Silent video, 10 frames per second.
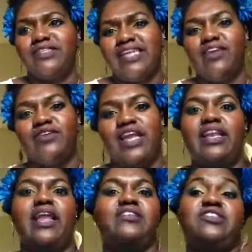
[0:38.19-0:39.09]
standard date
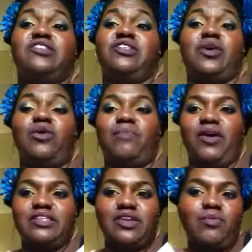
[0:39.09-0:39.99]
night is to just go to
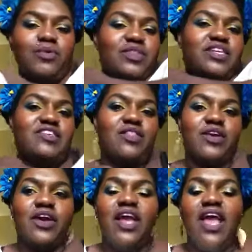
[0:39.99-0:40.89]
Barnes & Noble with each other